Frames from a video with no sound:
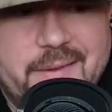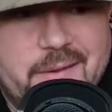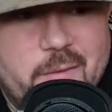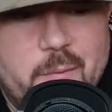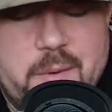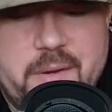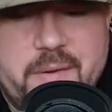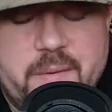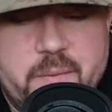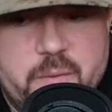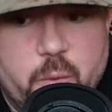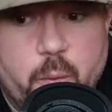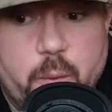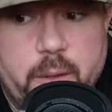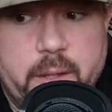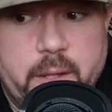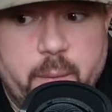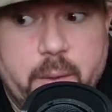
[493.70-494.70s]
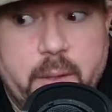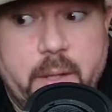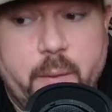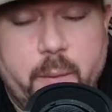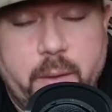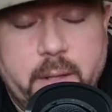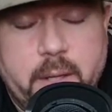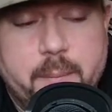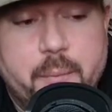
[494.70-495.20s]
everybody seems to really, really,
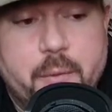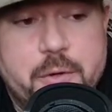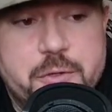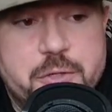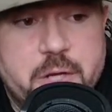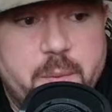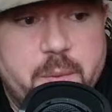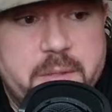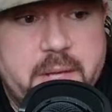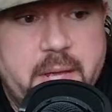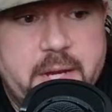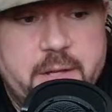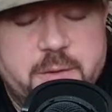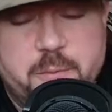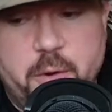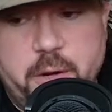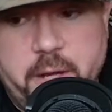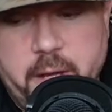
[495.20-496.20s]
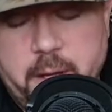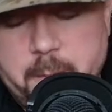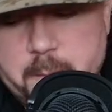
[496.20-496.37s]
really appreciate what Denny's bringing.